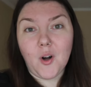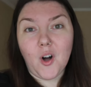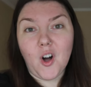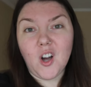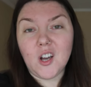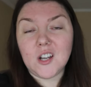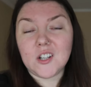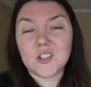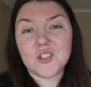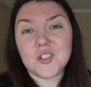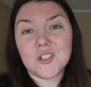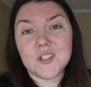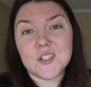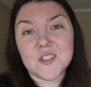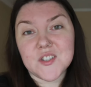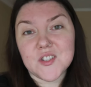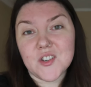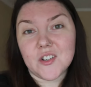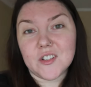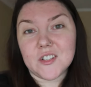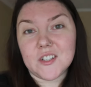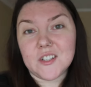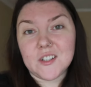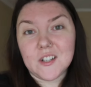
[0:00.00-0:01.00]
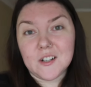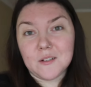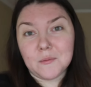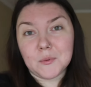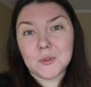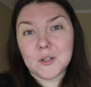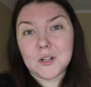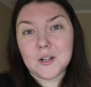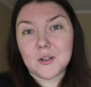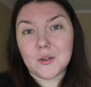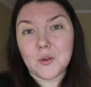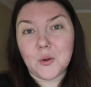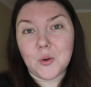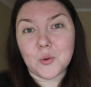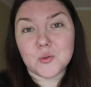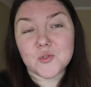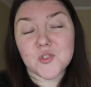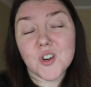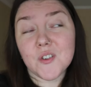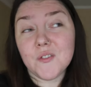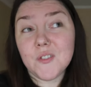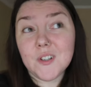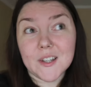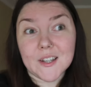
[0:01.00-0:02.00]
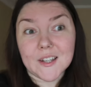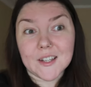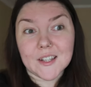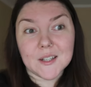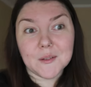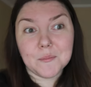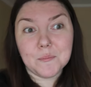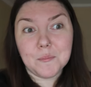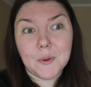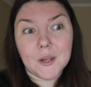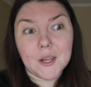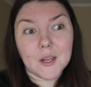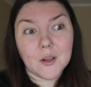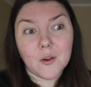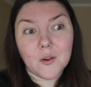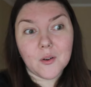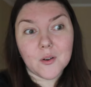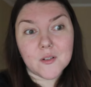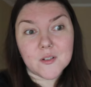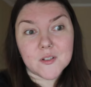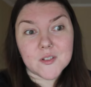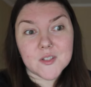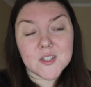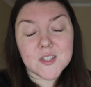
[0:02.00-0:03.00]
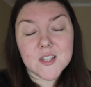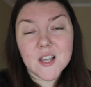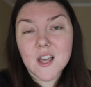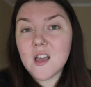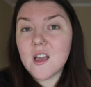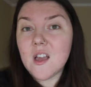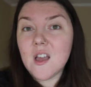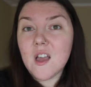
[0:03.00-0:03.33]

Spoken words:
I actually decided that I'm gonna go traveling because,